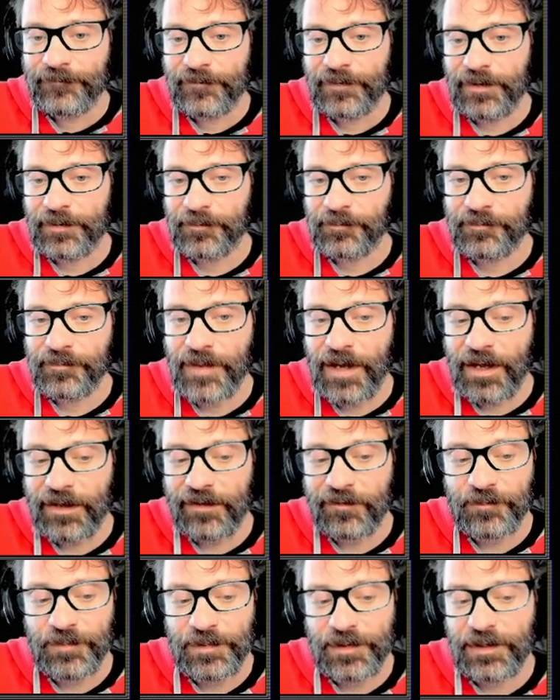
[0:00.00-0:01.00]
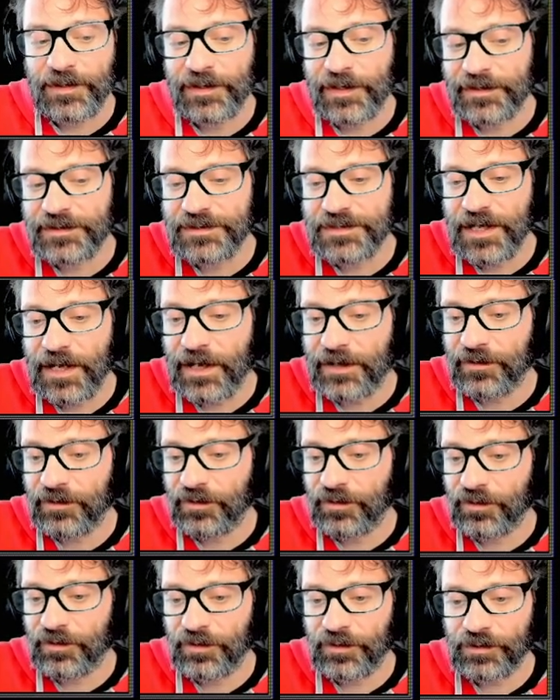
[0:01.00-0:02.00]
it may have been a tad
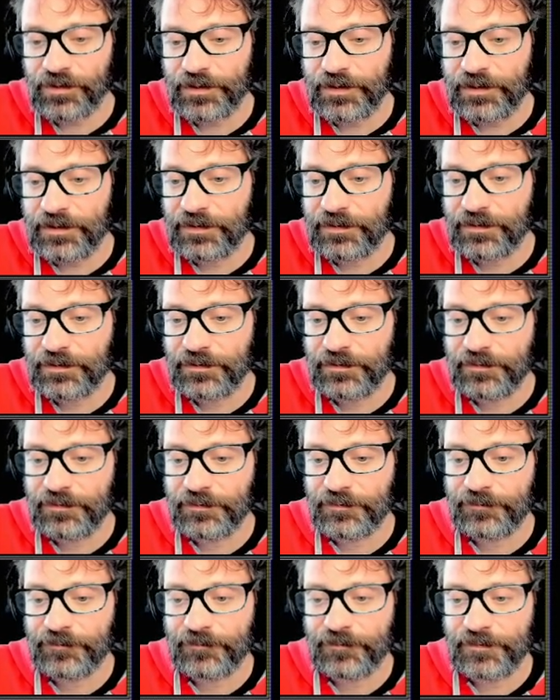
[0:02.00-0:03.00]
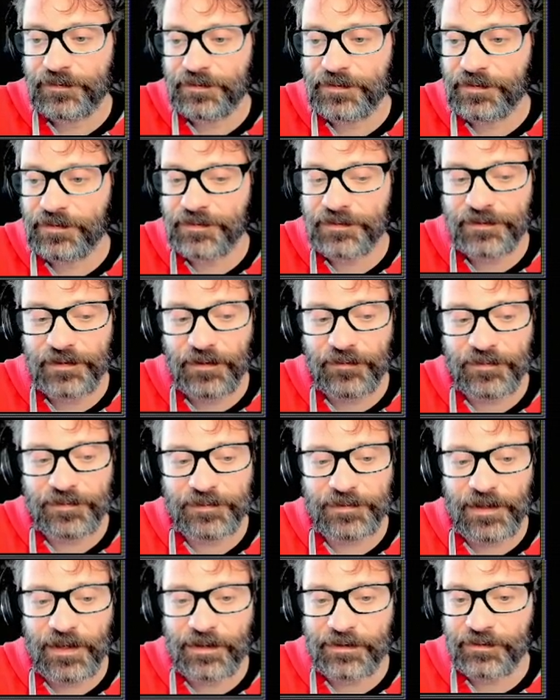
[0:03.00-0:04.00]
early to have
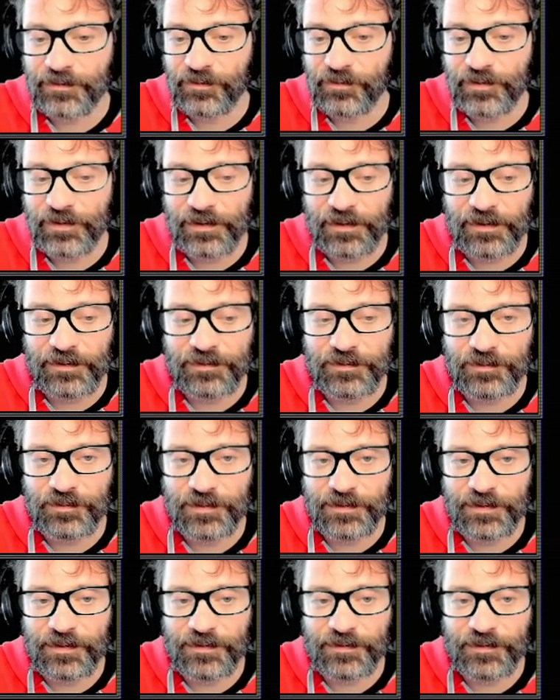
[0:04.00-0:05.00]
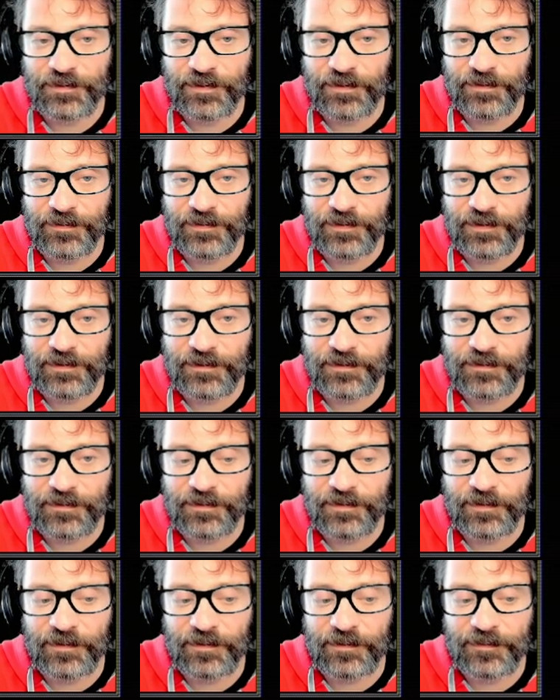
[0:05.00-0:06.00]
started looking at doing these kind of things,
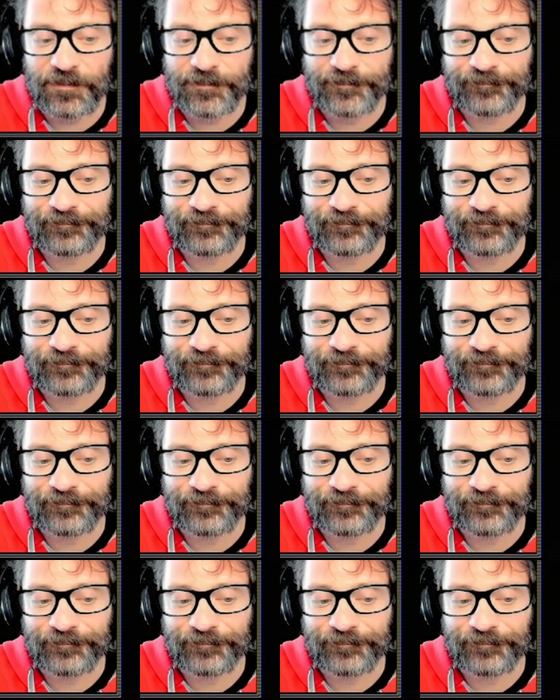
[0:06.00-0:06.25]
so...